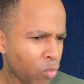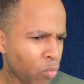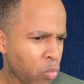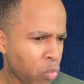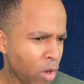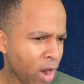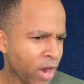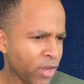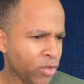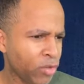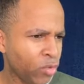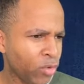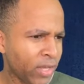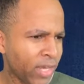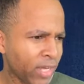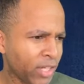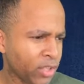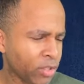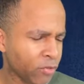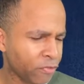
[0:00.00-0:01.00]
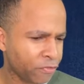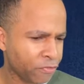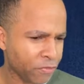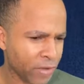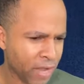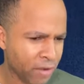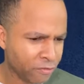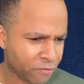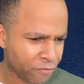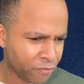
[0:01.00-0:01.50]
where you get your
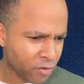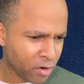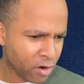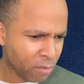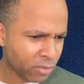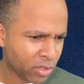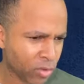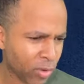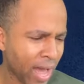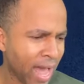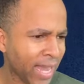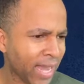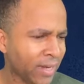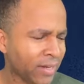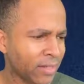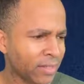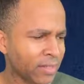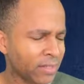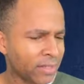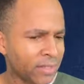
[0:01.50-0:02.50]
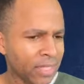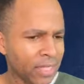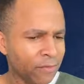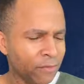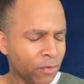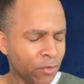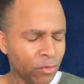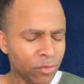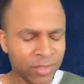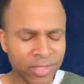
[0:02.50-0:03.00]
faith from so I can
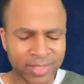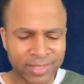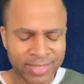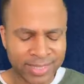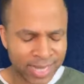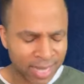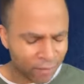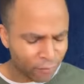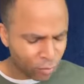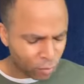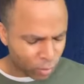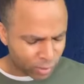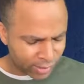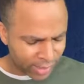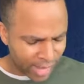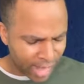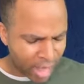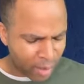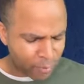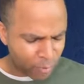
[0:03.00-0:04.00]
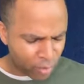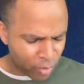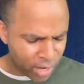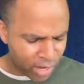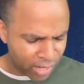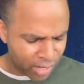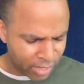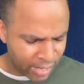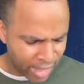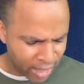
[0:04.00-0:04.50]
deceive you. The devil was
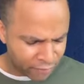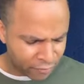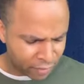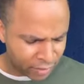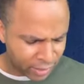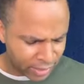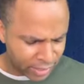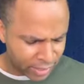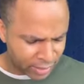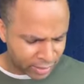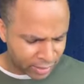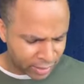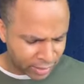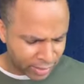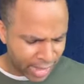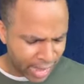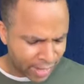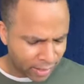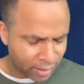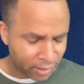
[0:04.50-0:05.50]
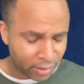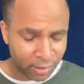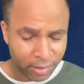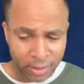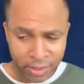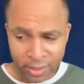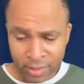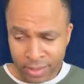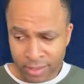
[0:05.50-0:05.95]
operating heavily in Delilah.